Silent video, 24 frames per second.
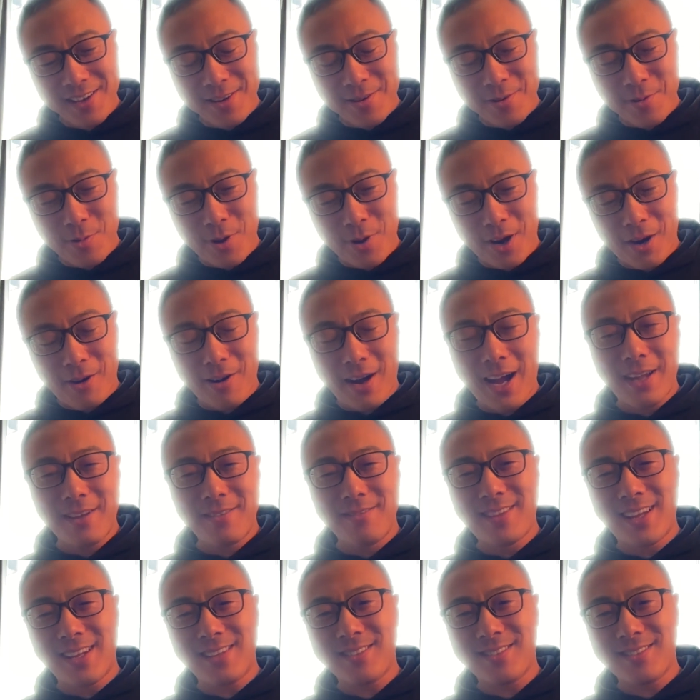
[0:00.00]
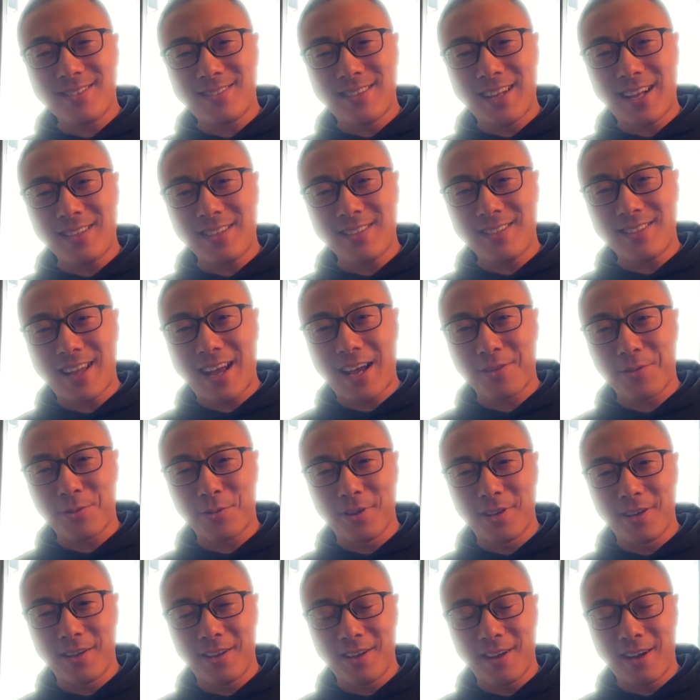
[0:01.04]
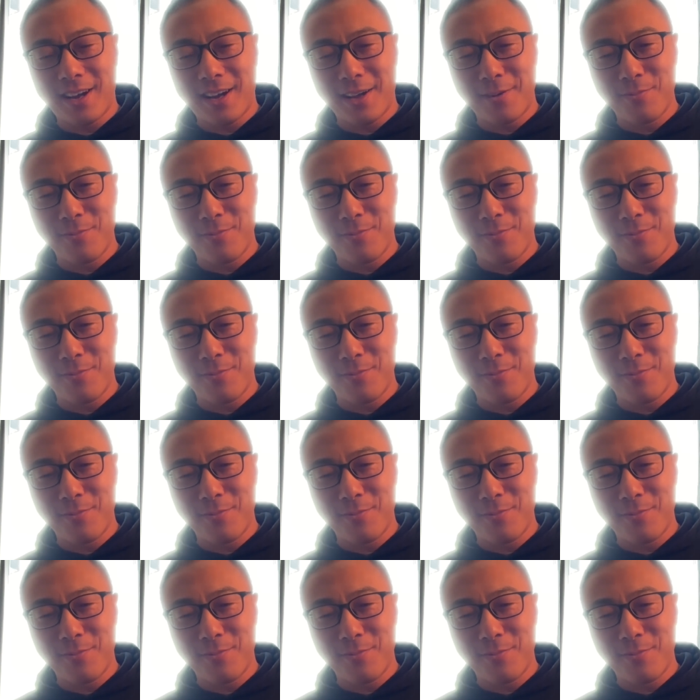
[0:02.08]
well, I that's actually I